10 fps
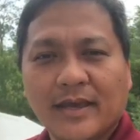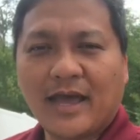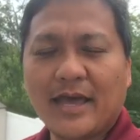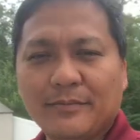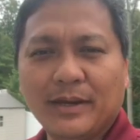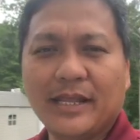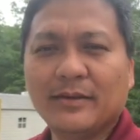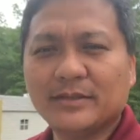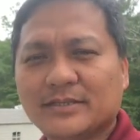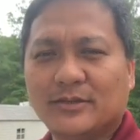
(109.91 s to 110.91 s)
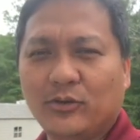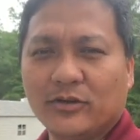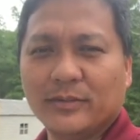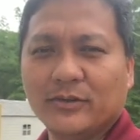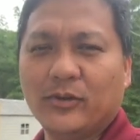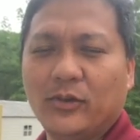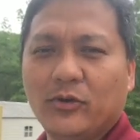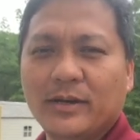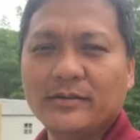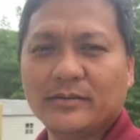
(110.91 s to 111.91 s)
Hi, my name is Norman
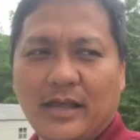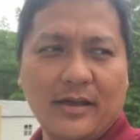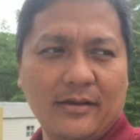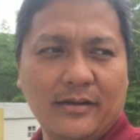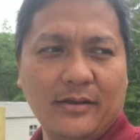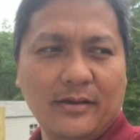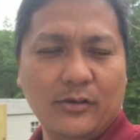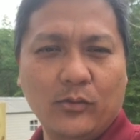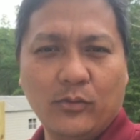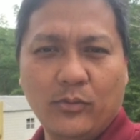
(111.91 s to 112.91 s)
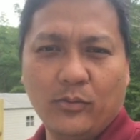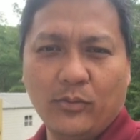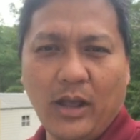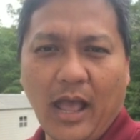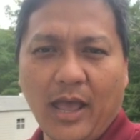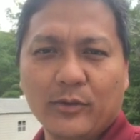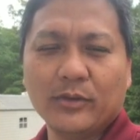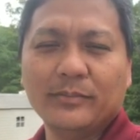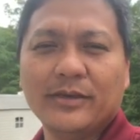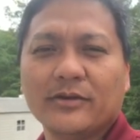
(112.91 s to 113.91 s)
Coloma. I
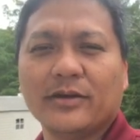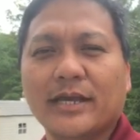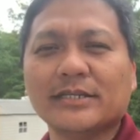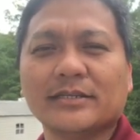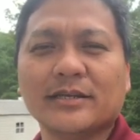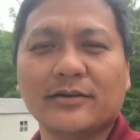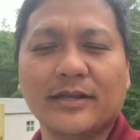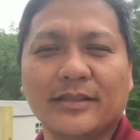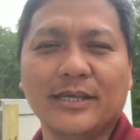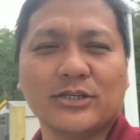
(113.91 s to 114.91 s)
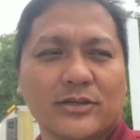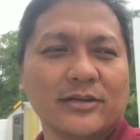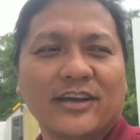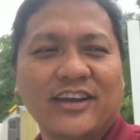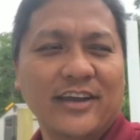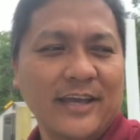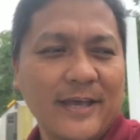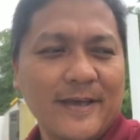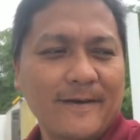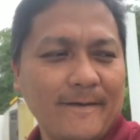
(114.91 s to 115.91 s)
will be your engineering teacher.
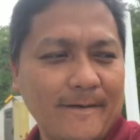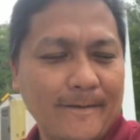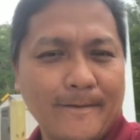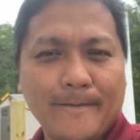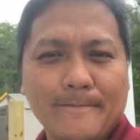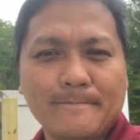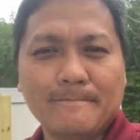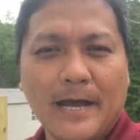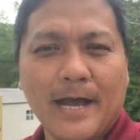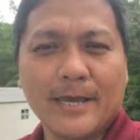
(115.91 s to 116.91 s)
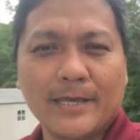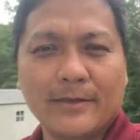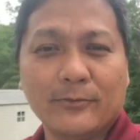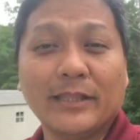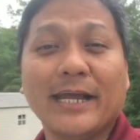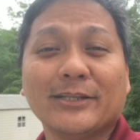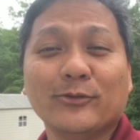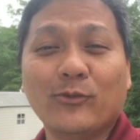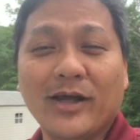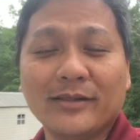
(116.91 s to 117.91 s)
I would like
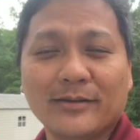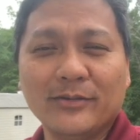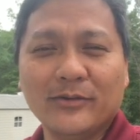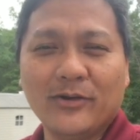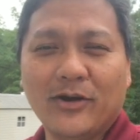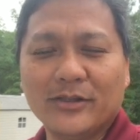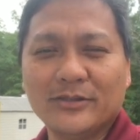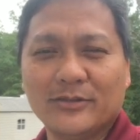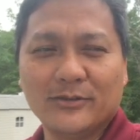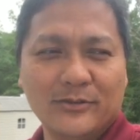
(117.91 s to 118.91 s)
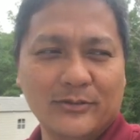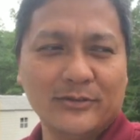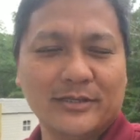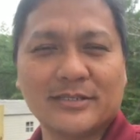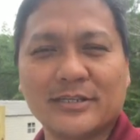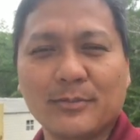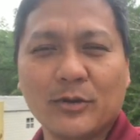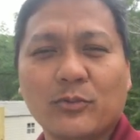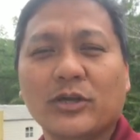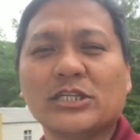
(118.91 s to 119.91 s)
to welcome you all to the
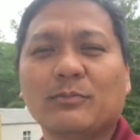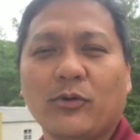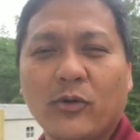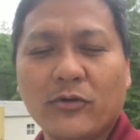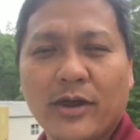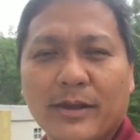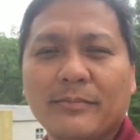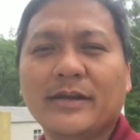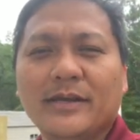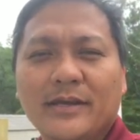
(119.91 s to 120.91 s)
Summer Bridge program.